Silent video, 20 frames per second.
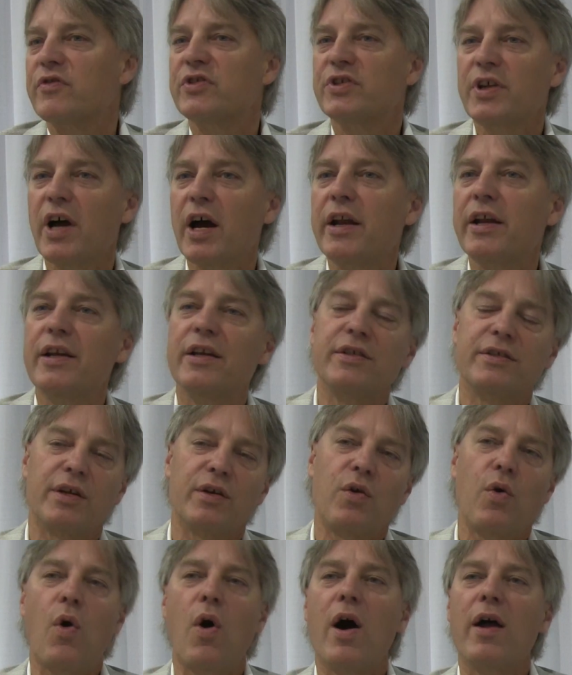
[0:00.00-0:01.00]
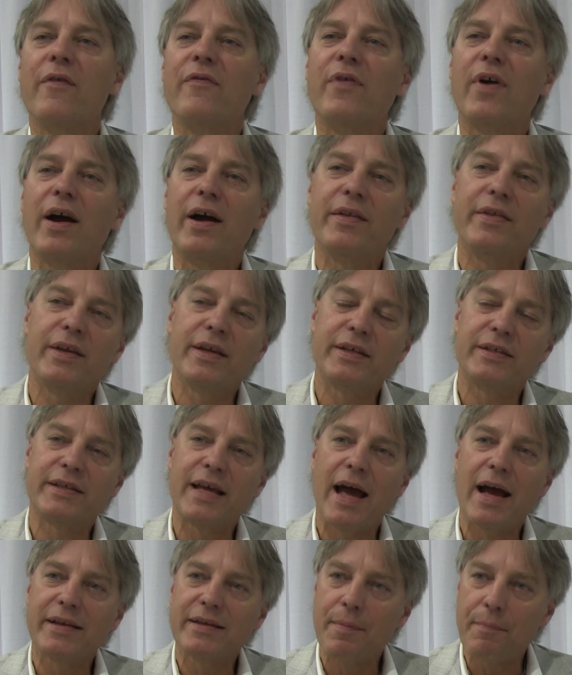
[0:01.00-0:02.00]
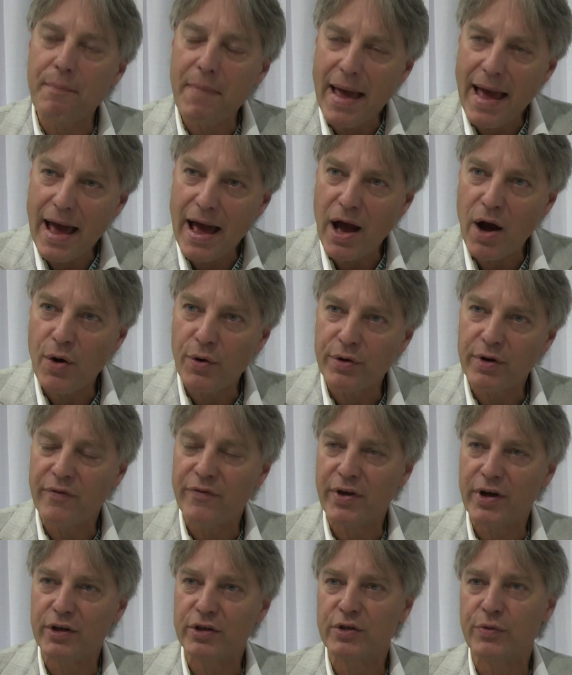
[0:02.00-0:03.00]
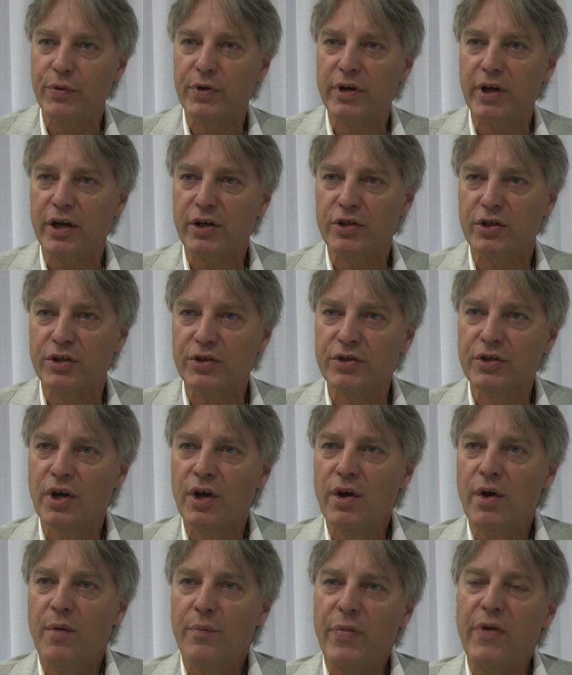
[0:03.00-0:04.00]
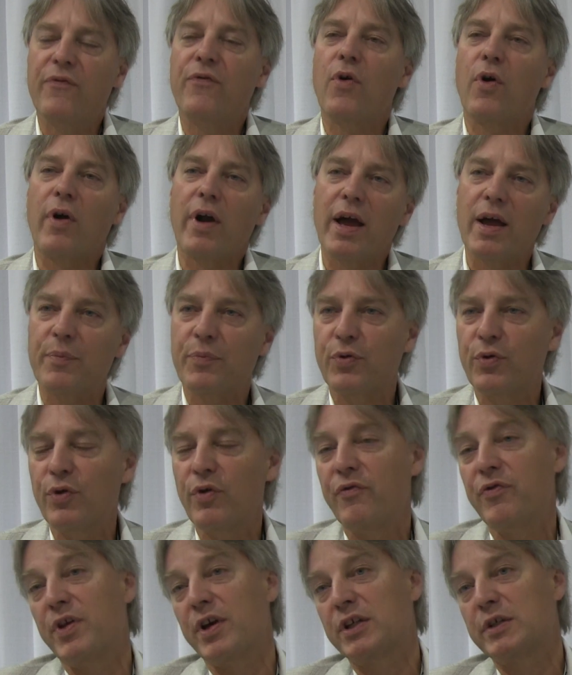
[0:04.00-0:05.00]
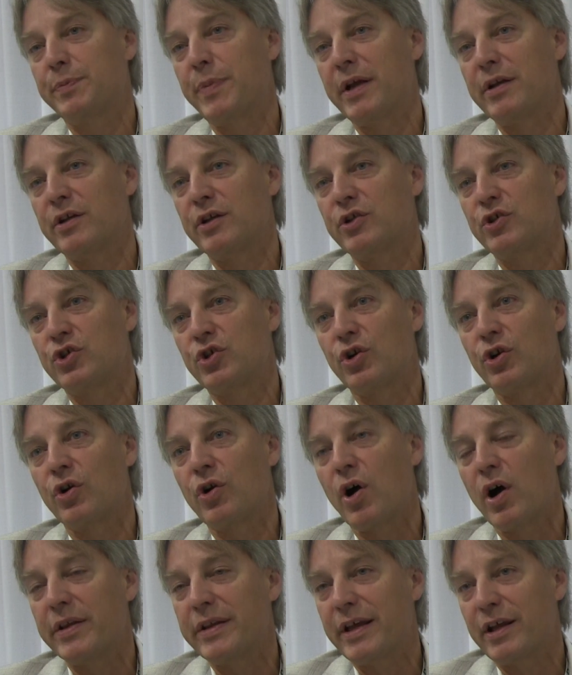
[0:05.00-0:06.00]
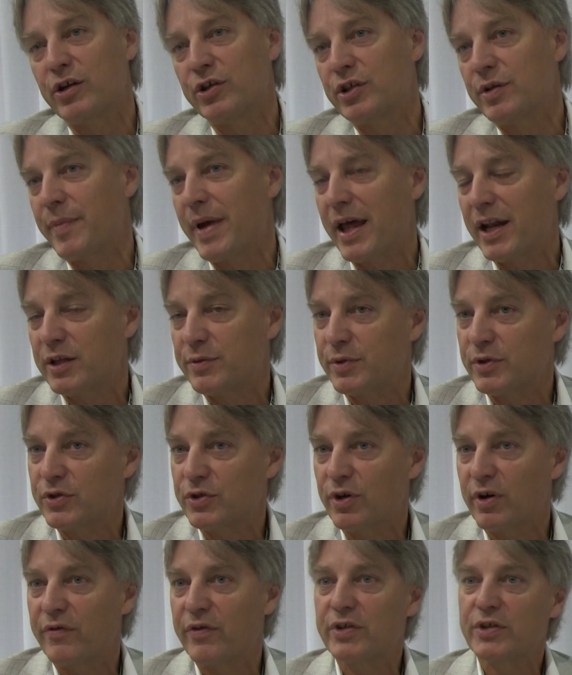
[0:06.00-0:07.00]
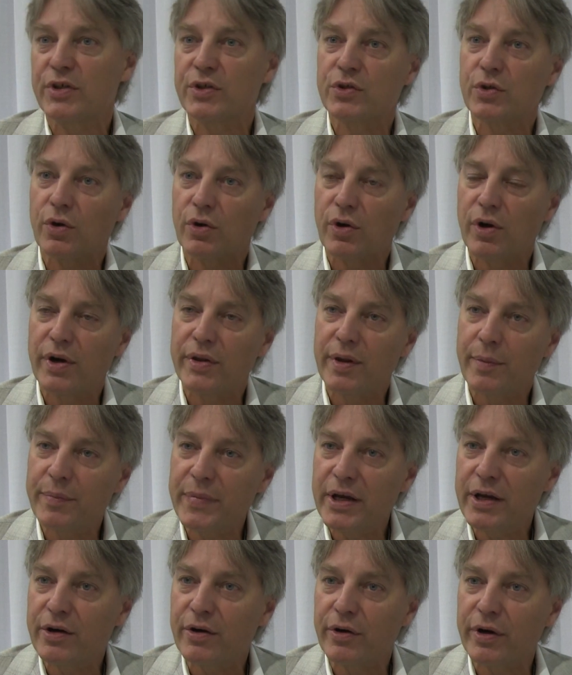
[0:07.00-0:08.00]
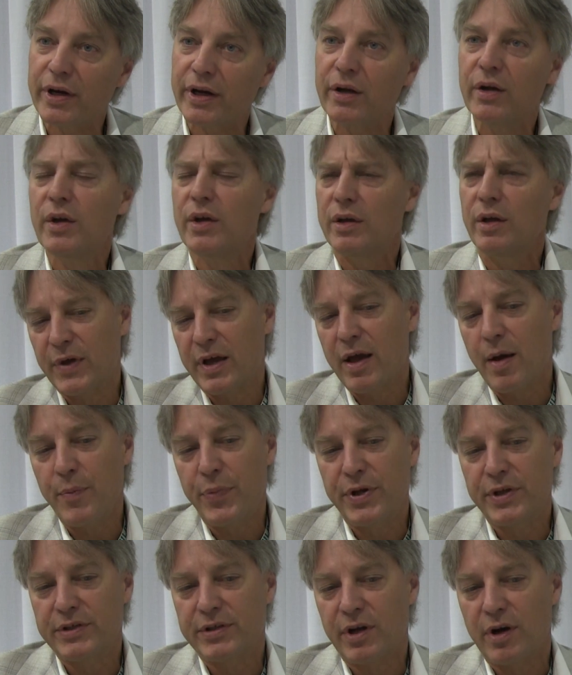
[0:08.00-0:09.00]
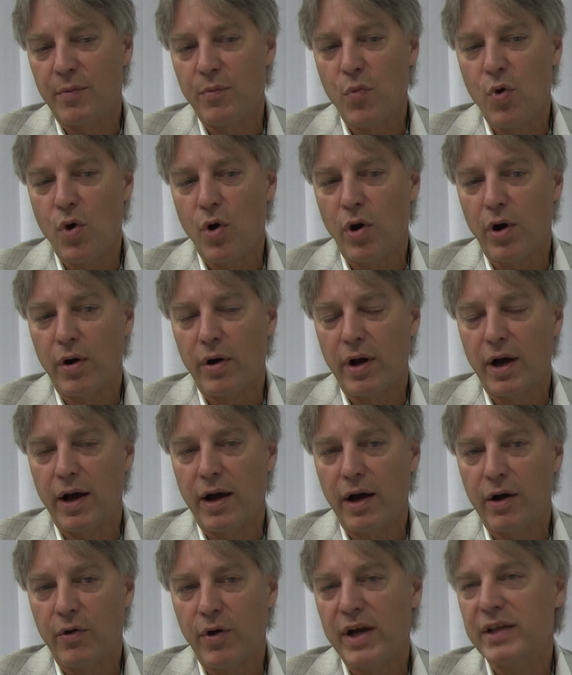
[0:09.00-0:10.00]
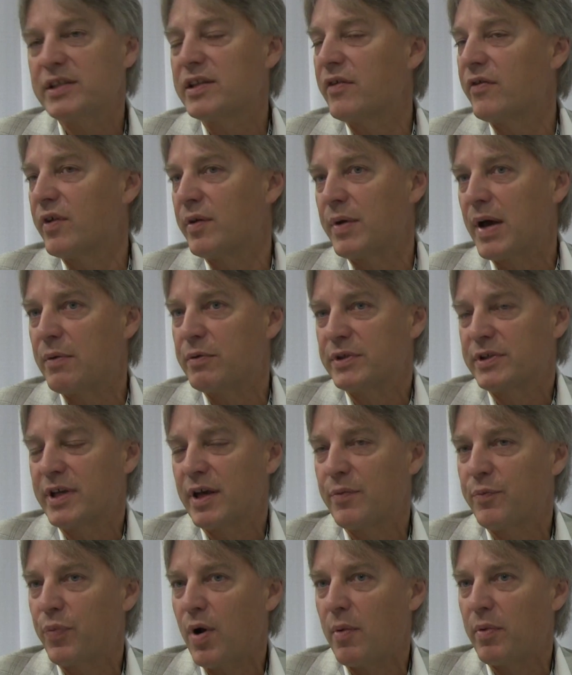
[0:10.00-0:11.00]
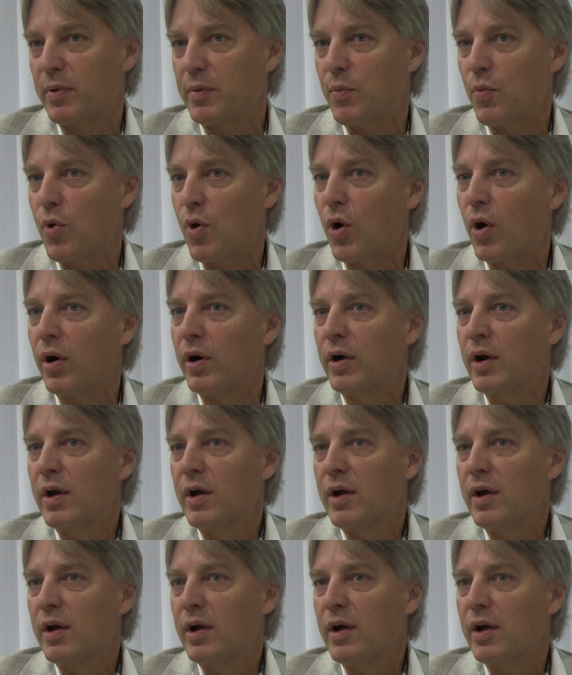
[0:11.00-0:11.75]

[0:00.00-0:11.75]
studies that quantify the exact amount of energy reductions before I approve the expenditure on the energy management services or on the metering. The companies that are more aggressive, and I would say probably more